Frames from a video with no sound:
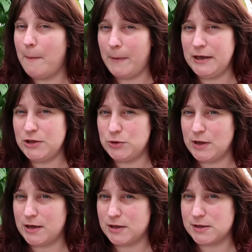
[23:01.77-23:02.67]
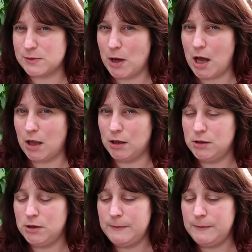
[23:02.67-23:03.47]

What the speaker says: I might do that as well,